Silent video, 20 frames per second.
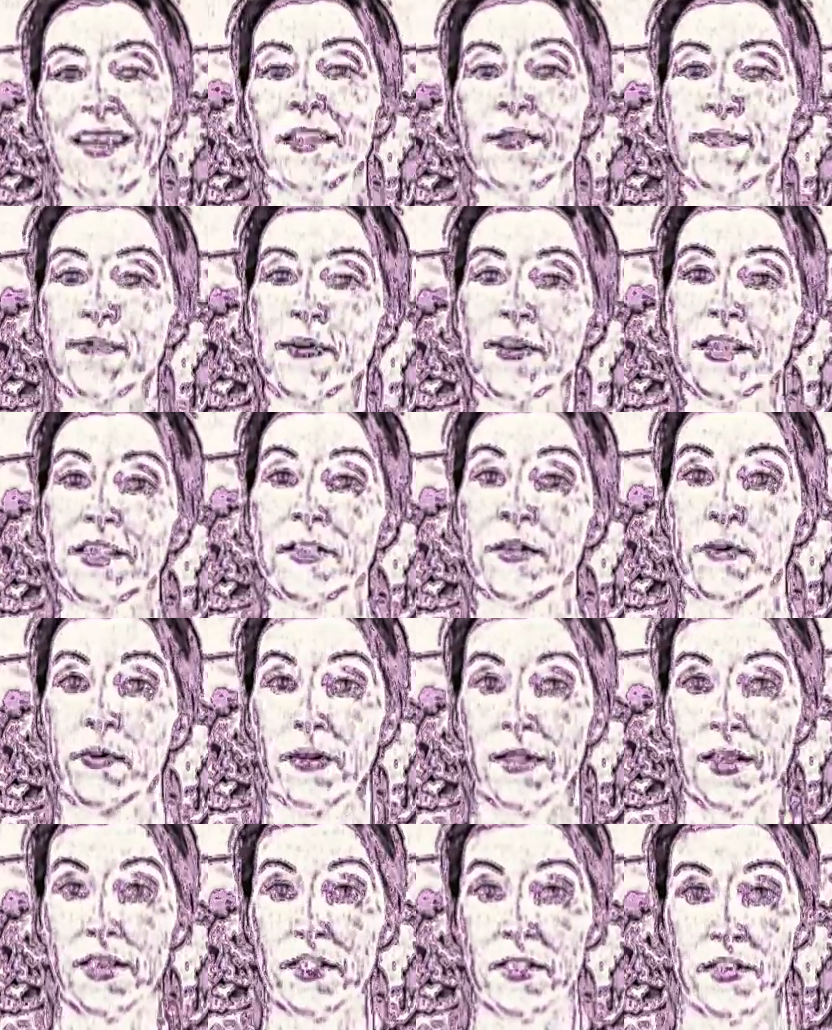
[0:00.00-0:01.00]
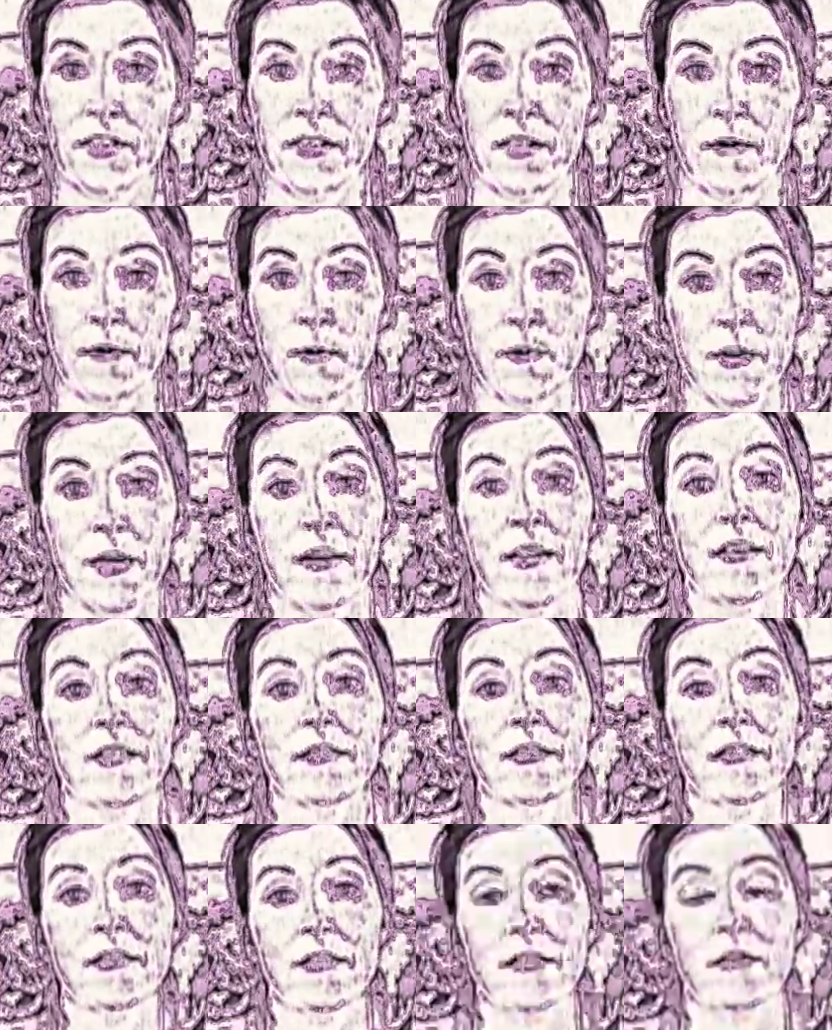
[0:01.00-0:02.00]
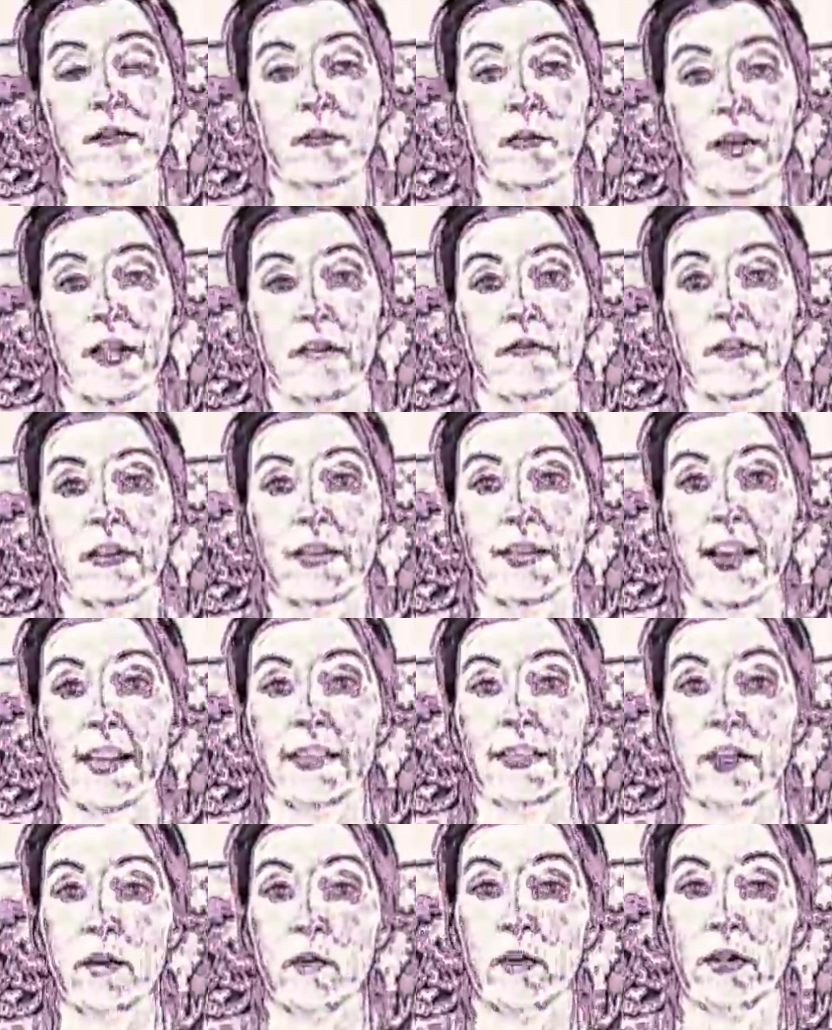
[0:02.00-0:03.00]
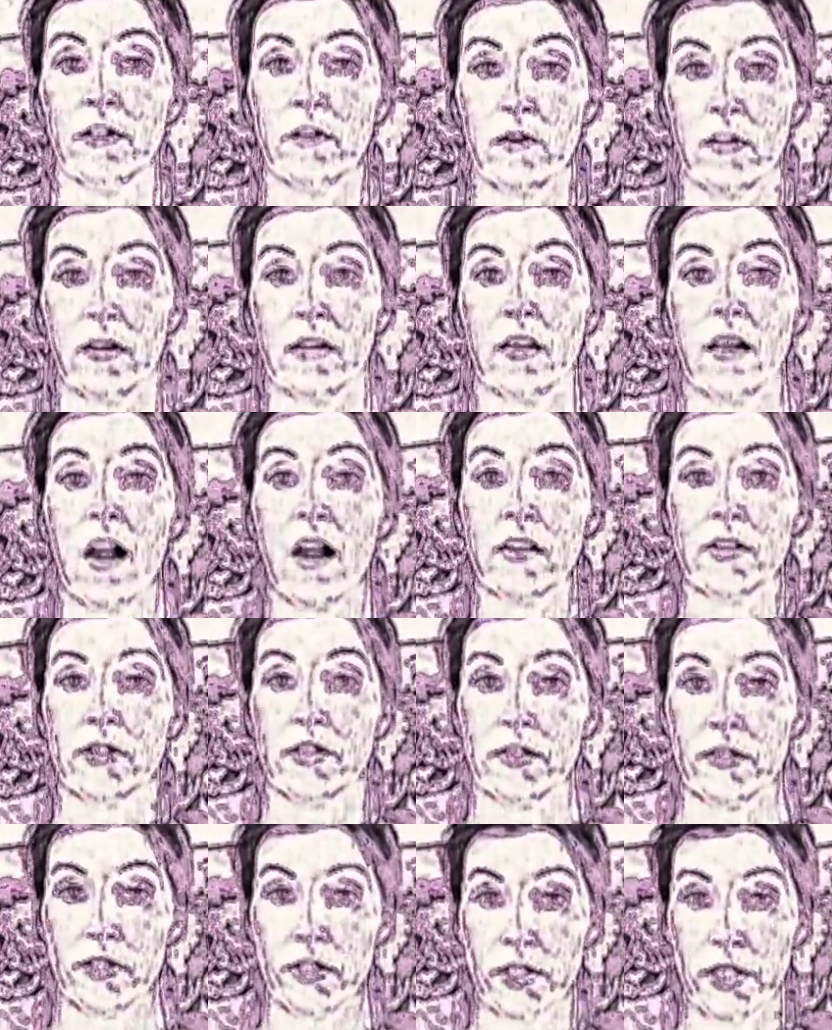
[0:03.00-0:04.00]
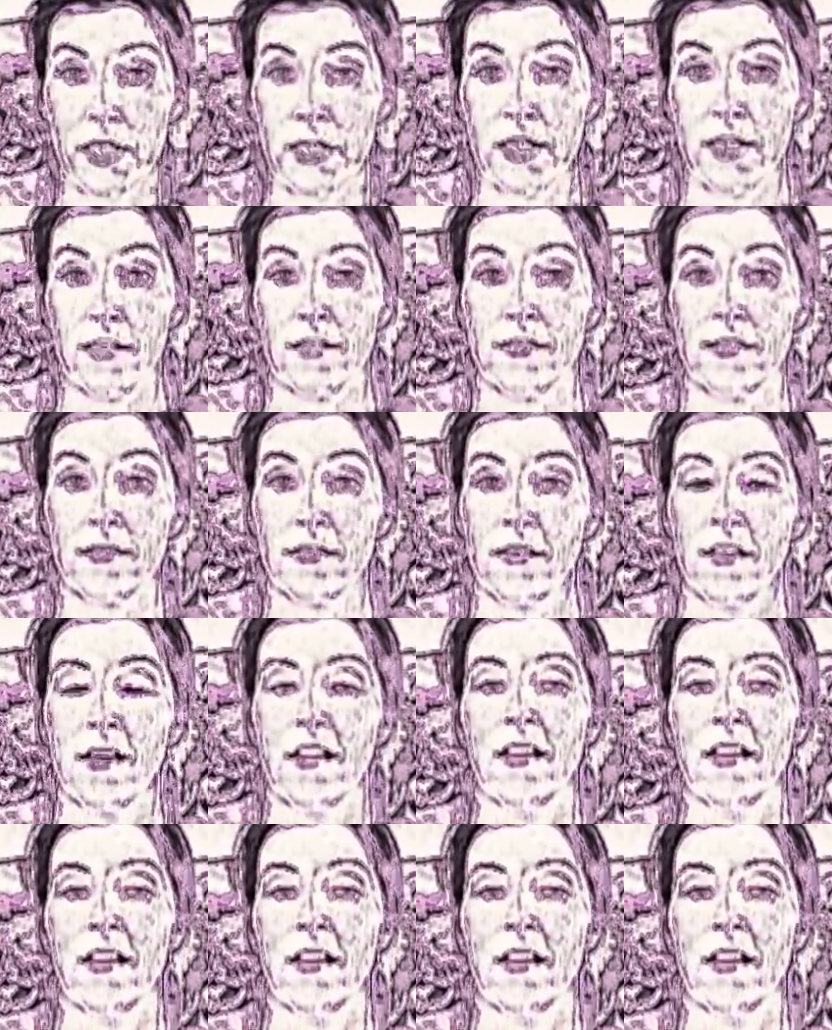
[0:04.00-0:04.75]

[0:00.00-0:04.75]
inspirational relationships, because this is a way of connecting with your unconscious genius,